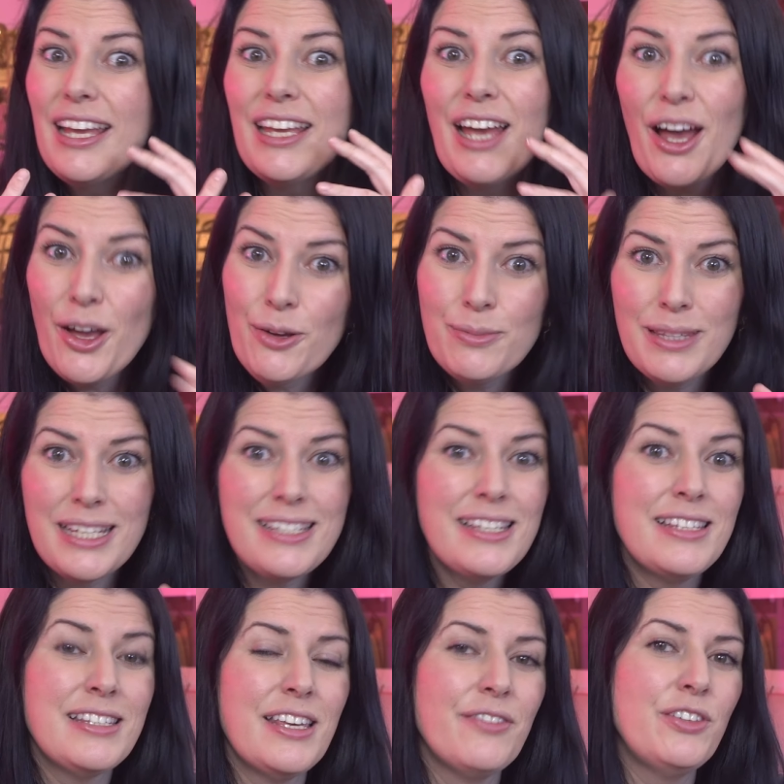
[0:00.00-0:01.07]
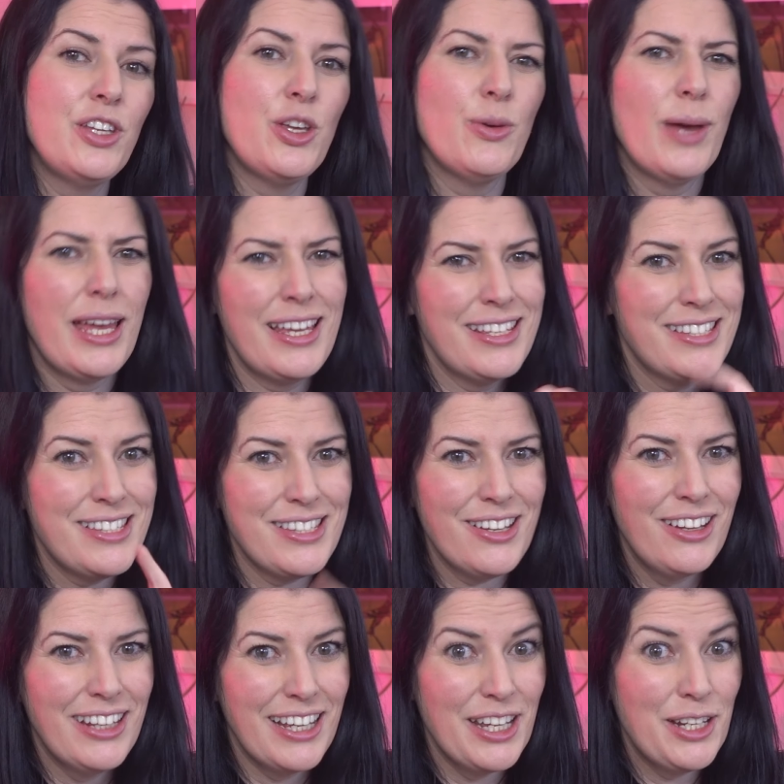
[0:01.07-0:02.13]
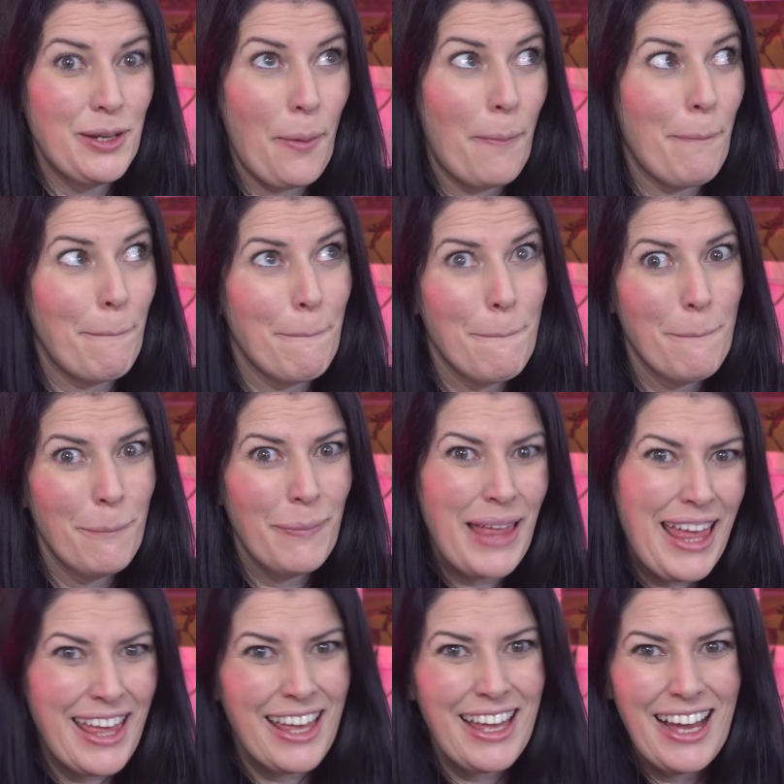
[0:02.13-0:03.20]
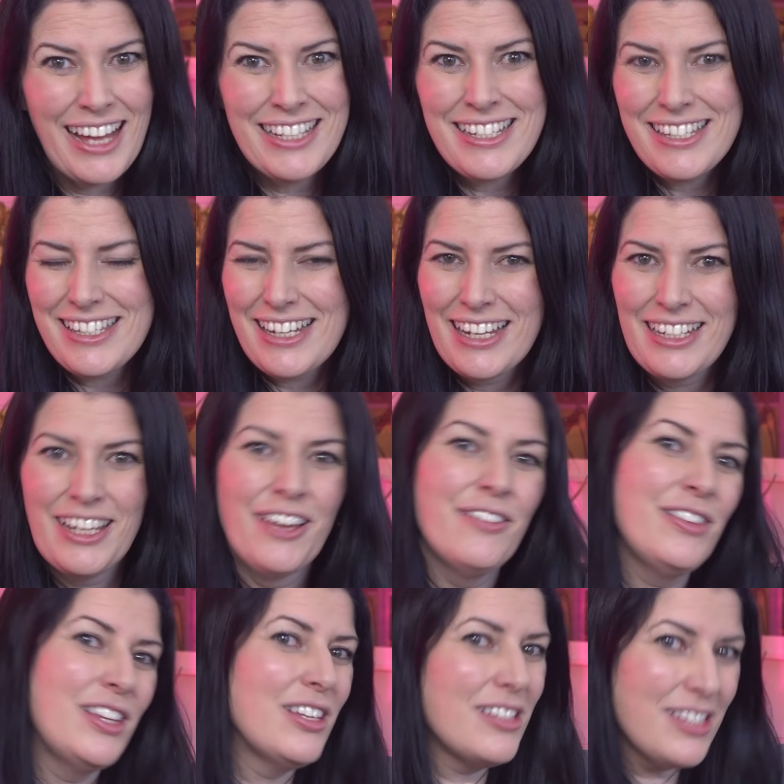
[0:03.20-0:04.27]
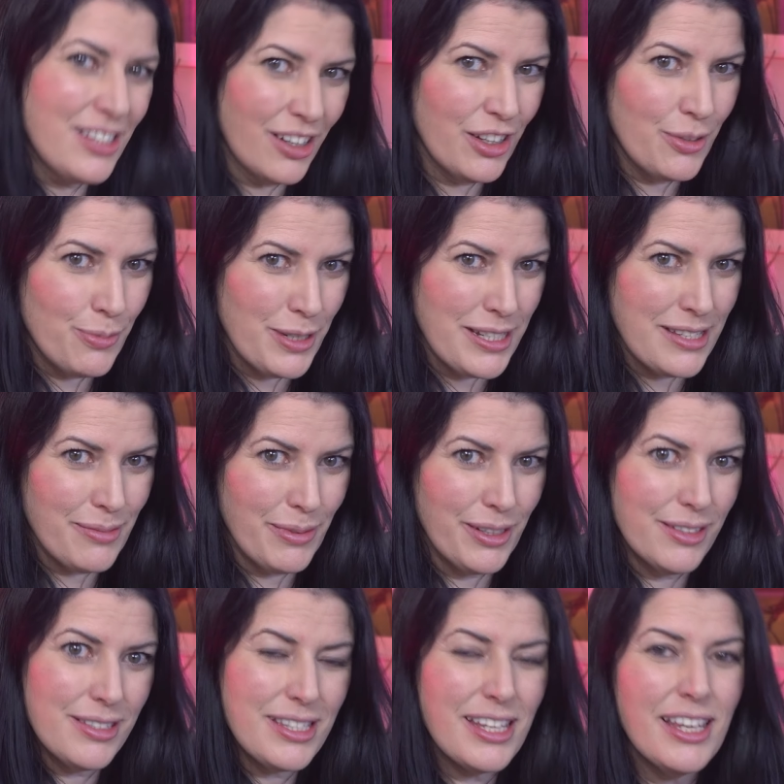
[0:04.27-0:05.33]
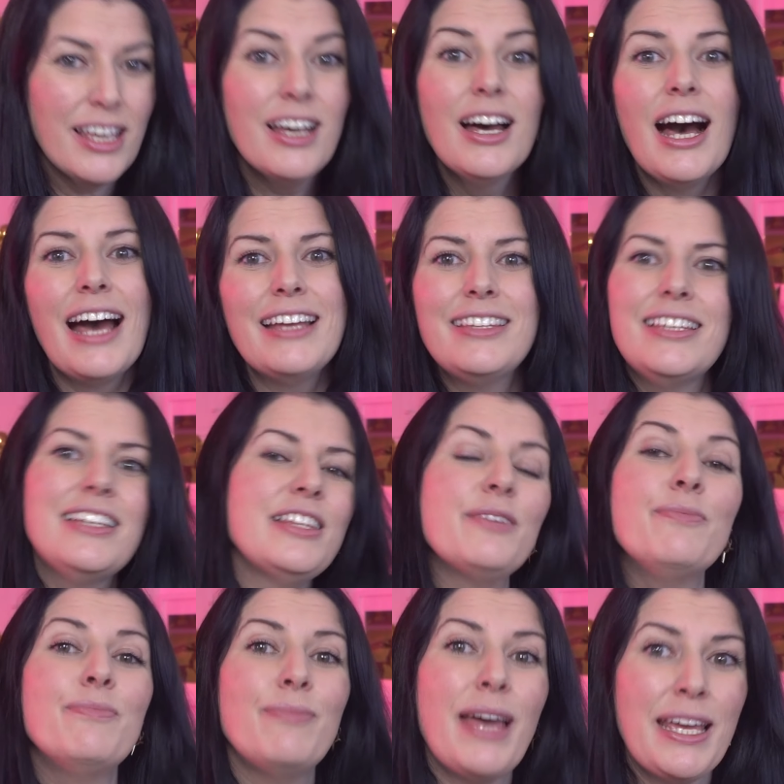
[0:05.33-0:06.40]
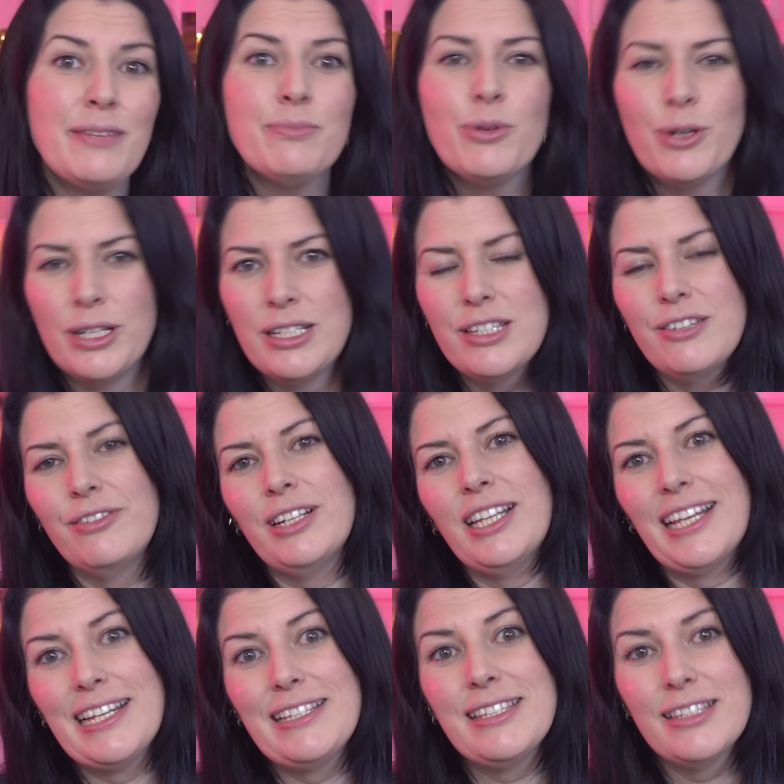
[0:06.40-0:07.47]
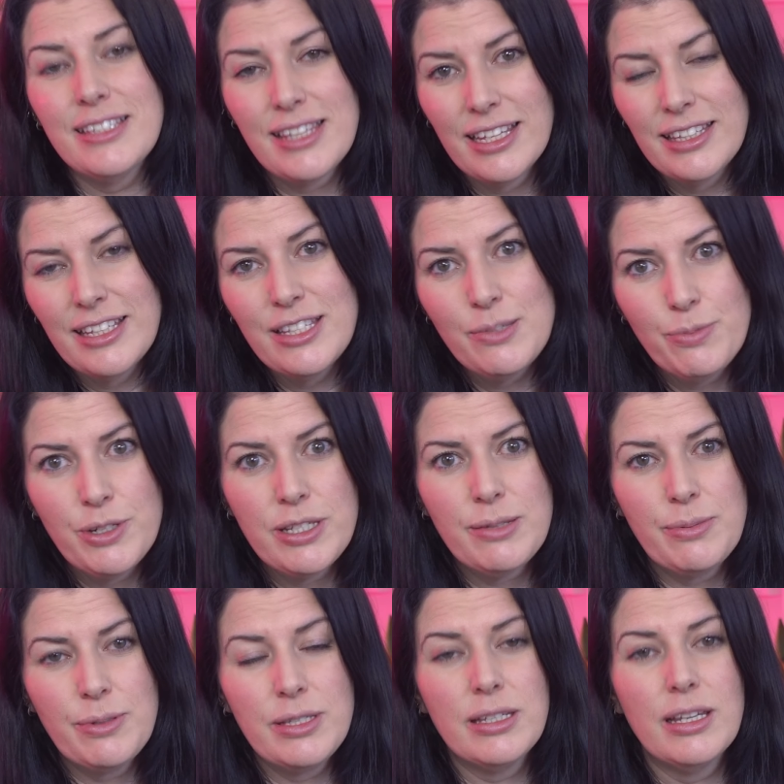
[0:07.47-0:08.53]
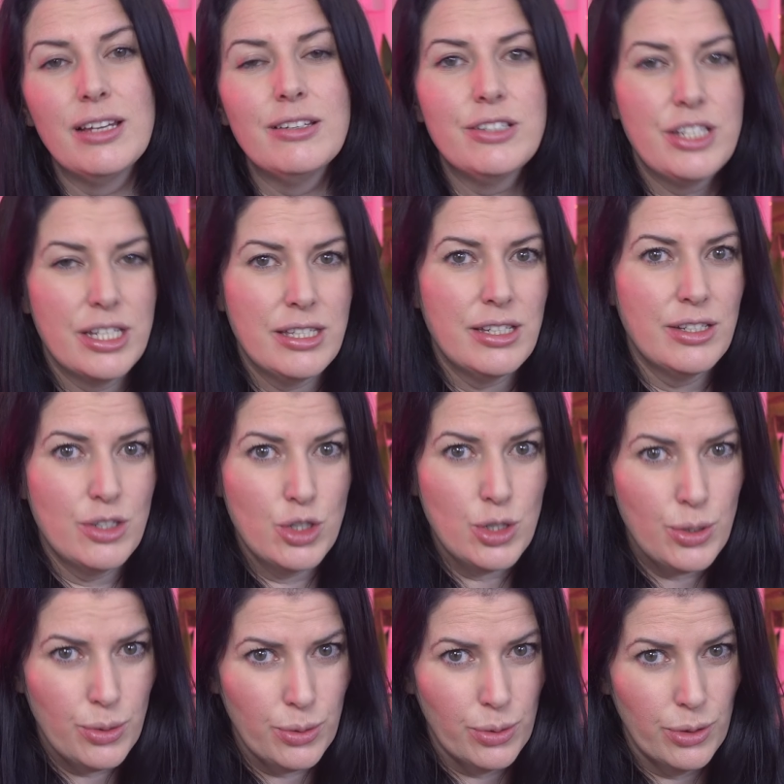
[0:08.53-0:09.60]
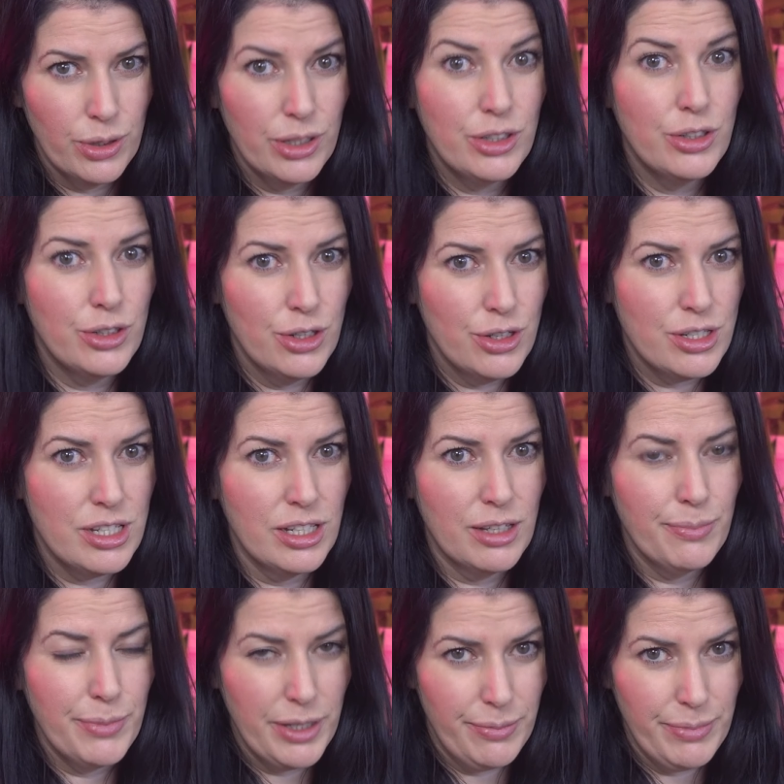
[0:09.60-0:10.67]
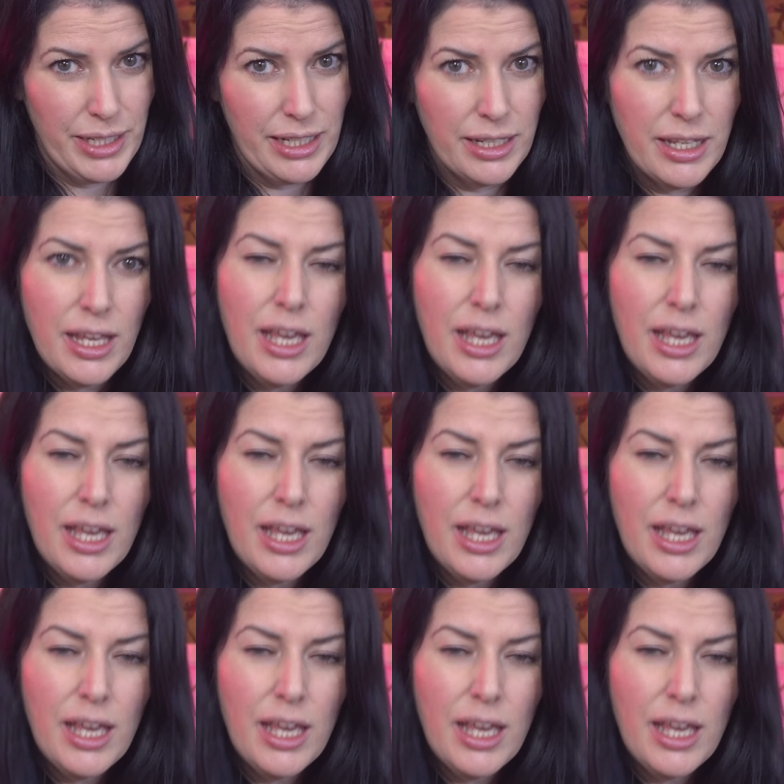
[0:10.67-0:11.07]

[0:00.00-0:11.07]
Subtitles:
I hope this has given you a solid understanding of the solid principles. I think the main point to realize is that these principles are just a tool, not a commandment.